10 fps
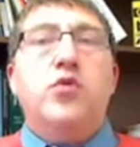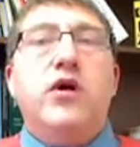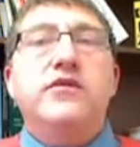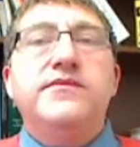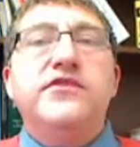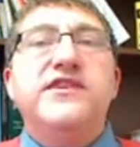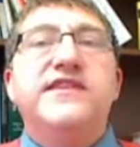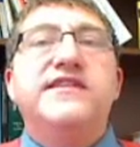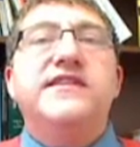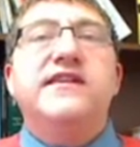Welcome to
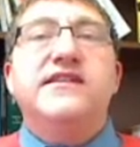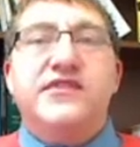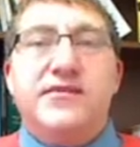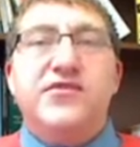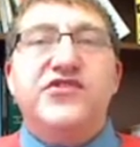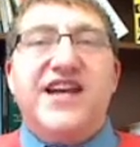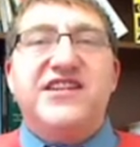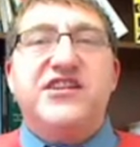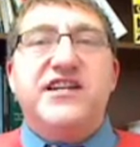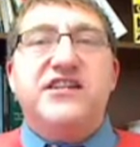this symbol
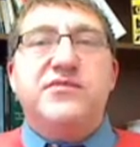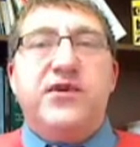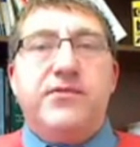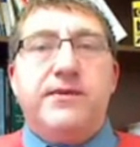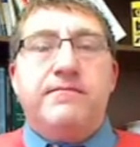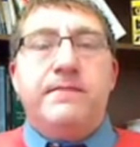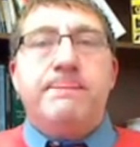sketching experiment.